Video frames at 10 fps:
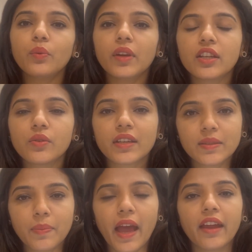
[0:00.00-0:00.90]
way to
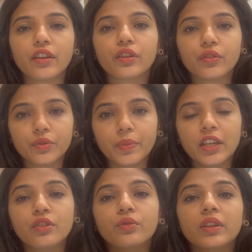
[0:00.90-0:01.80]
expand could
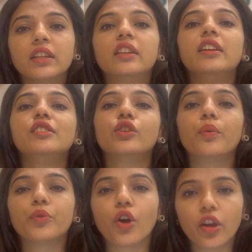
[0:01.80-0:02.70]
be to increase
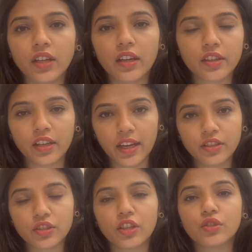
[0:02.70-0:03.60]
your product
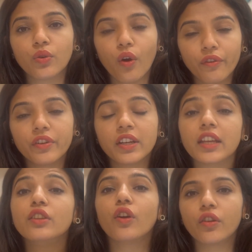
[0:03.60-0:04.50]
range that you offer
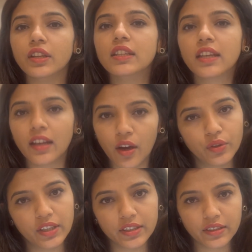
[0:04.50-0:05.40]
in your retail outlet.